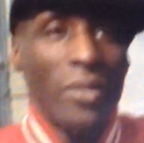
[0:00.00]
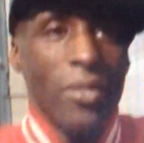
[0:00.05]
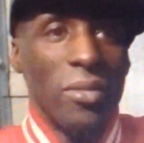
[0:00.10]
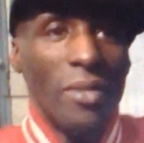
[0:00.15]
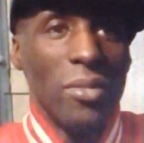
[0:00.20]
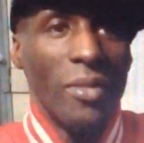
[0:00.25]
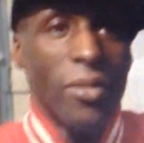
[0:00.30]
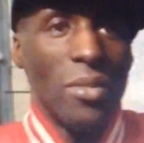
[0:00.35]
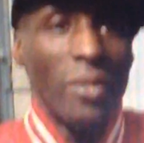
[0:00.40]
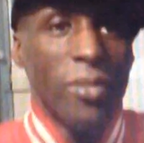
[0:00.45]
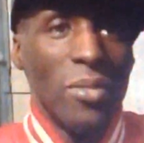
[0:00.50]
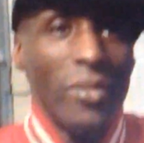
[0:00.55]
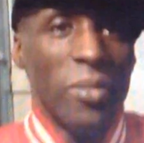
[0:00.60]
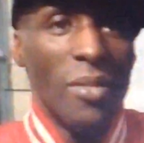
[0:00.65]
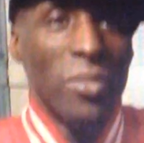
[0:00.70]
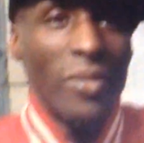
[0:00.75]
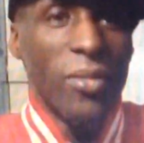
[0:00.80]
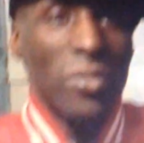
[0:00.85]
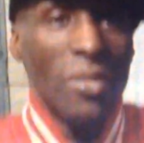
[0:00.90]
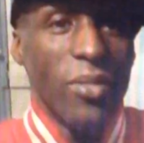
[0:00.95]
And I
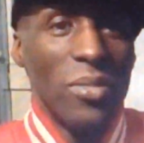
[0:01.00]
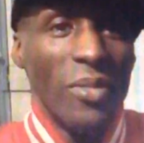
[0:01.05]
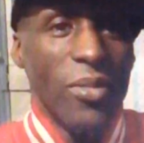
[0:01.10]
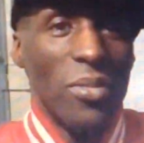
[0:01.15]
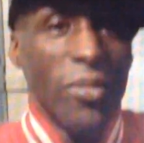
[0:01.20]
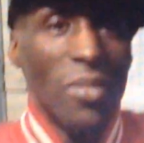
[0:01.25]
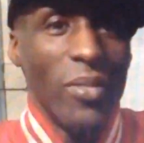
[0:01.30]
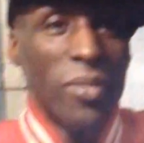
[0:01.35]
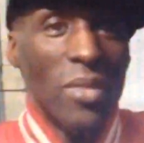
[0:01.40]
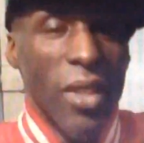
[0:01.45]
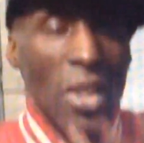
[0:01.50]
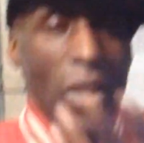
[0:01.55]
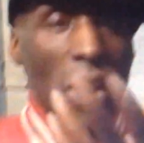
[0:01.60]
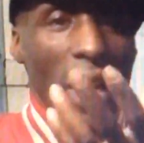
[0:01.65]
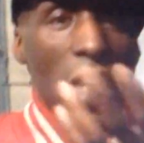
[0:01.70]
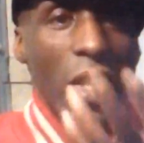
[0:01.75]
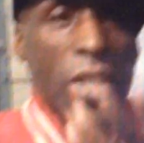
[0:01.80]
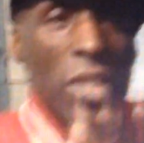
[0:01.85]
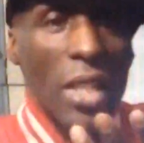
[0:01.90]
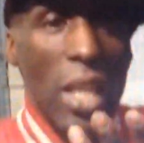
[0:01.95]
found it a fun and
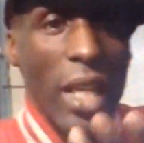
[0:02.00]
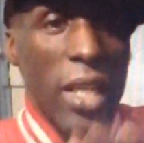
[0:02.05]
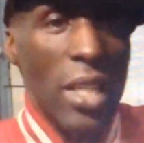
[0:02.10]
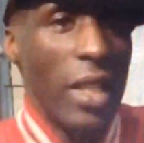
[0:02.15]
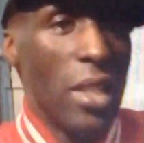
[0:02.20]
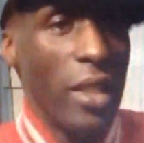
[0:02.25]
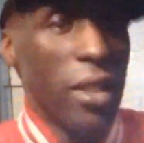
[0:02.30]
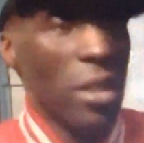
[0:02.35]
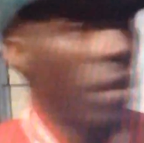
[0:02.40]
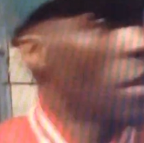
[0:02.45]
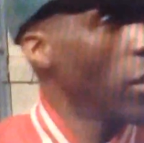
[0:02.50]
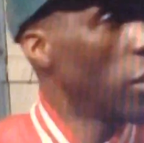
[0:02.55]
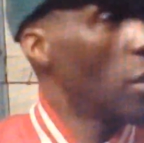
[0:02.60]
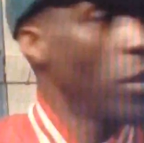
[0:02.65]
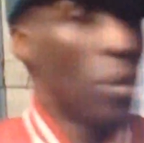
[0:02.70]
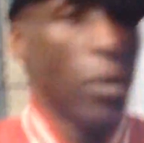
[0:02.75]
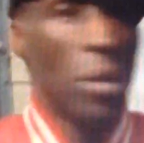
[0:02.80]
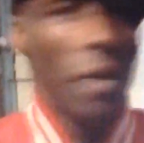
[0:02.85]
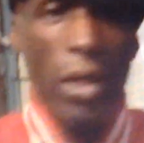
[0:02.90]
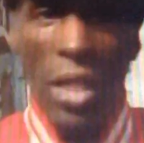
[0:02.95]
fast track way,
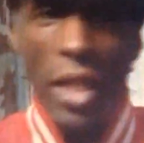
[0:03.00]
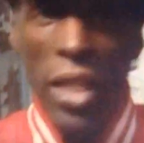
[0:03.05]
so much